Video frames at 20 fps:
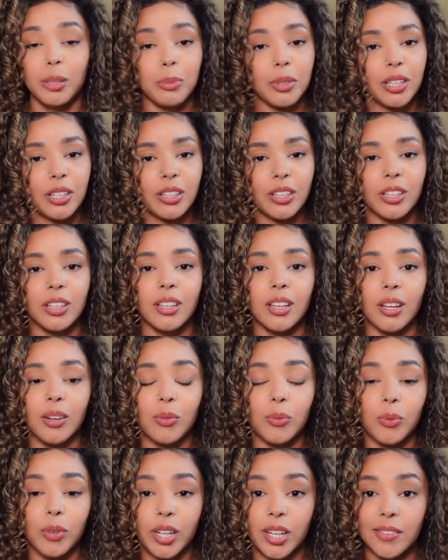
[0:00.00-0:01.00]
bigger
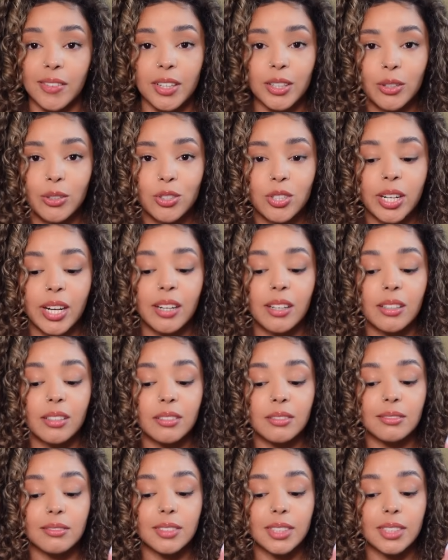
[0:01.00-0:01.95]
than whatever you try to